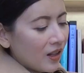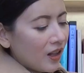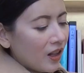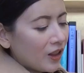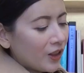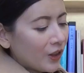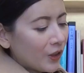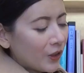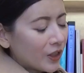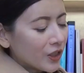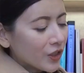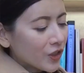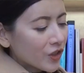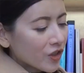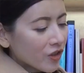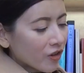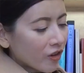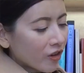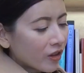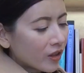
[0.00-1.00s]
learn
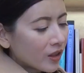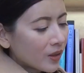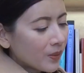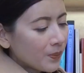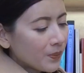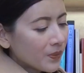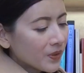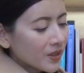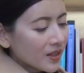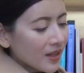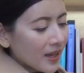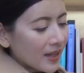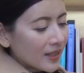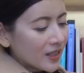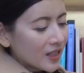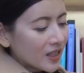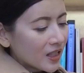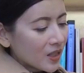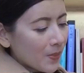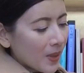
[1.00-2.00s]
charms and
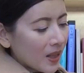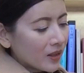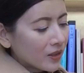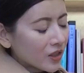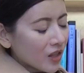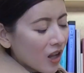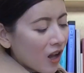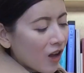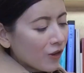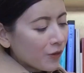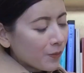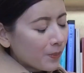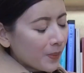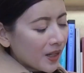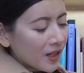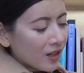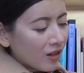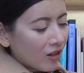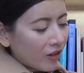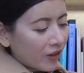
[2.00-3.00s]
spells off
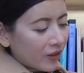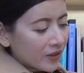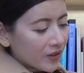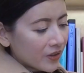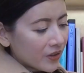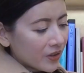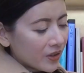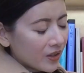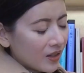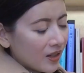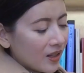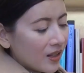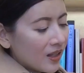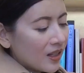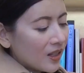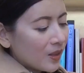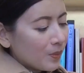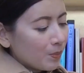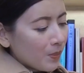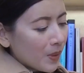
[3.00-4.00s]
by heart,
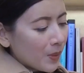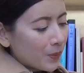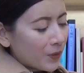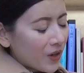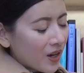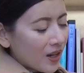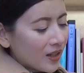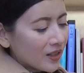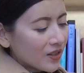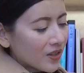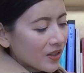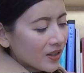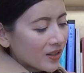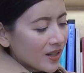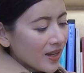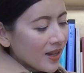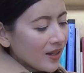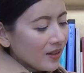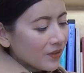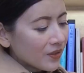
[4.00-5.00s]
memorize the
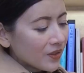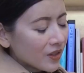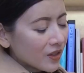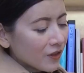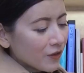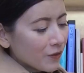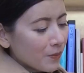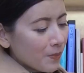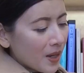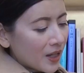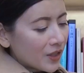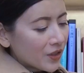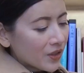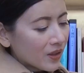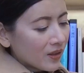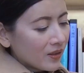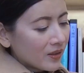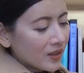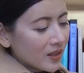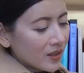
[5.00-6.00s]
dates of
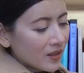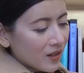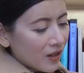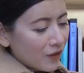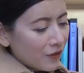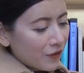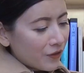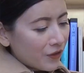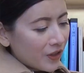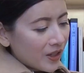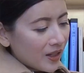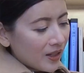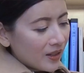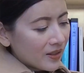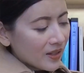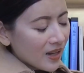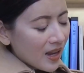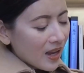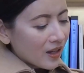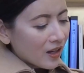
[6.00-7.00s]
magical
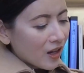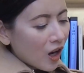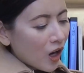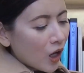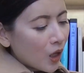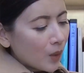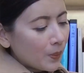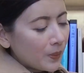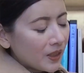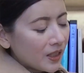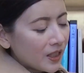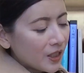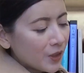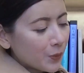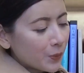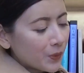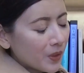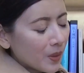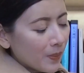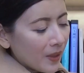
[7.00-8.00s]
discoveries and
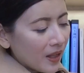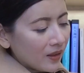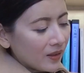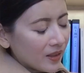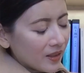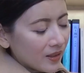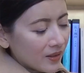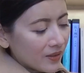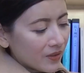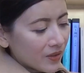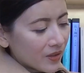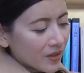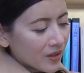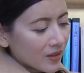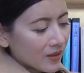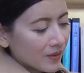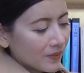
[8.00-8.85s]
goblin rebellions.